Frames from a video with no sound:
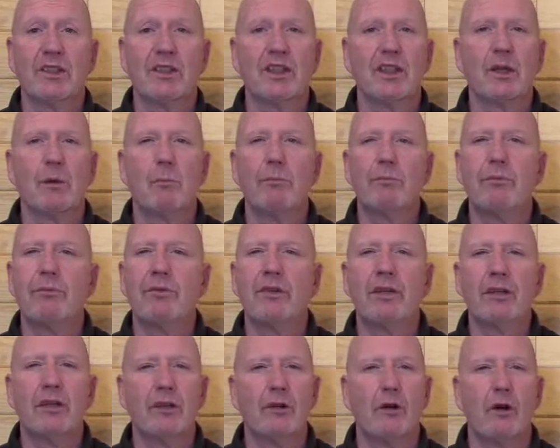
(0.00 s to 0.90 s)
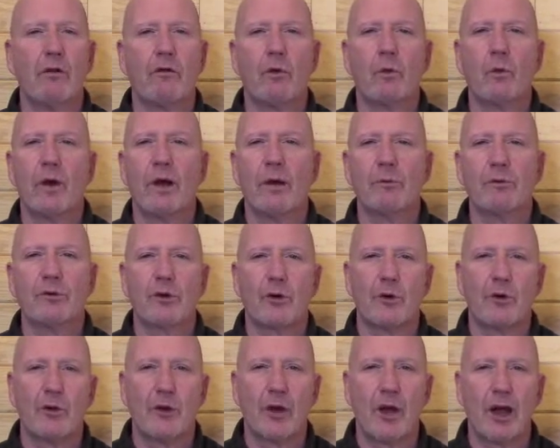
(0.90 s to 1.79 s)
that completely overwhelms their
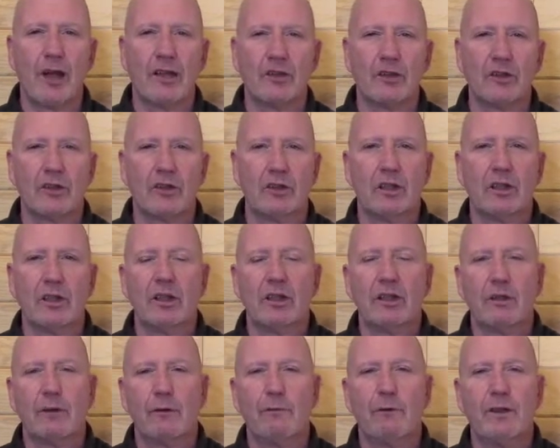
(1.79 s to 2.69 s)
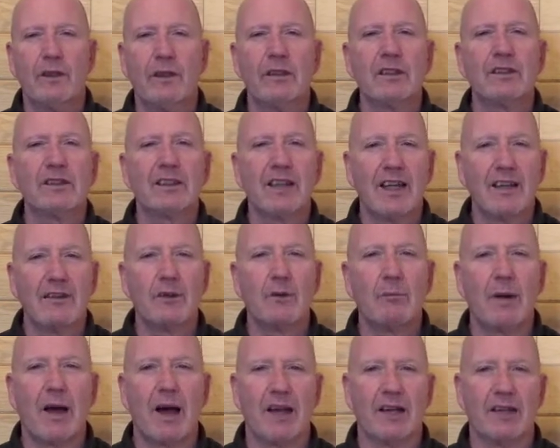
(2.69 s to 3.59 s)
thoughts, their feelings, and their
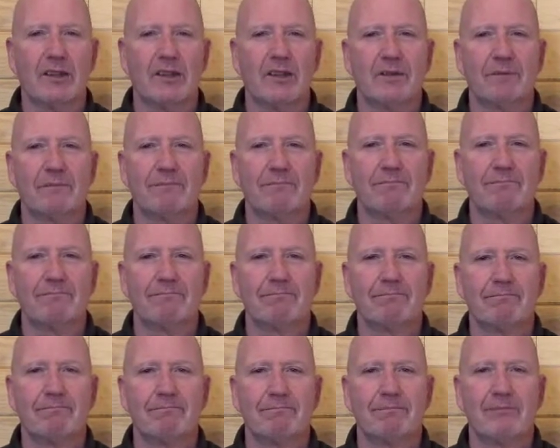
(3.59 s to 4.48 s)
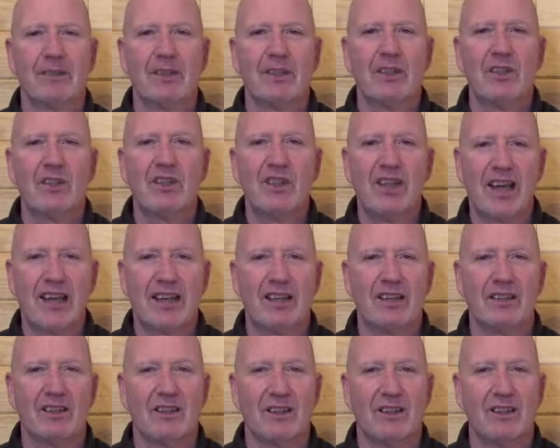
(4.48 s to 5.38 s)
bodies.
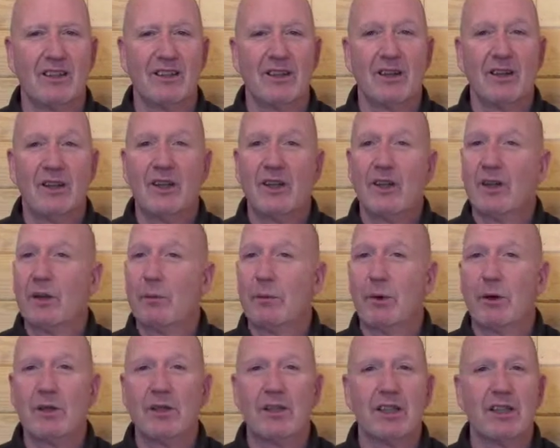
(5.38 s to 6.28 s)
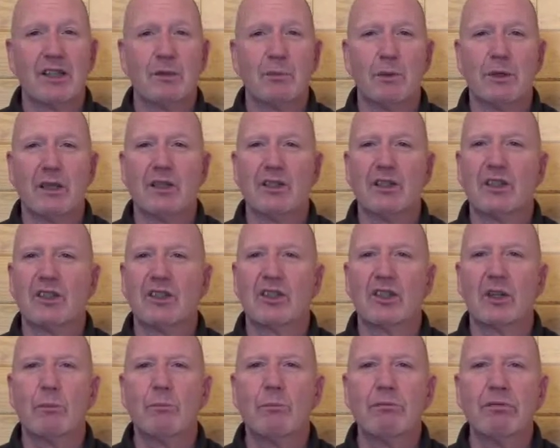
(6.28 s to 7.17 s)
Second, the person experiences a
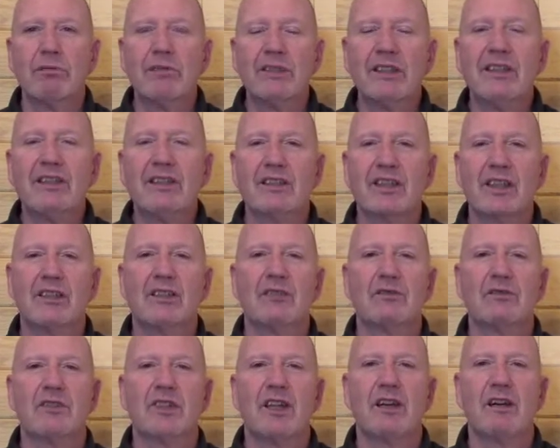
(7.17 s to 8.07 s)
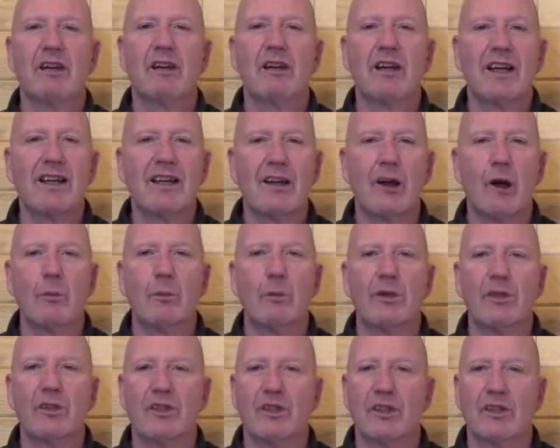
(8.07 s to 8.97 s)
complete sense of terror and
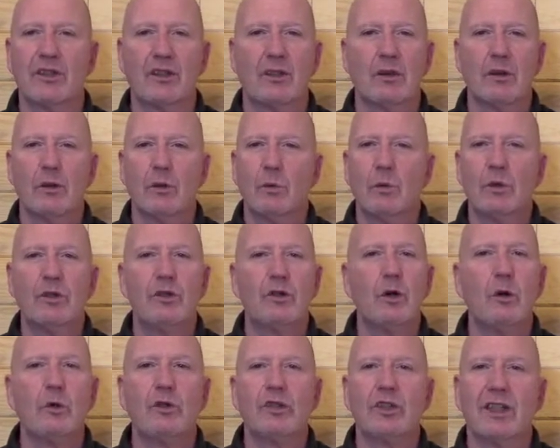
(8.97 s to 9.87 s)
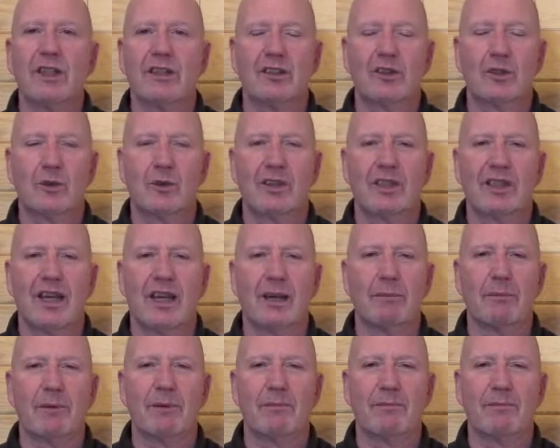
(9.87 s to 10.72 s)
helplessness with no chance to escape.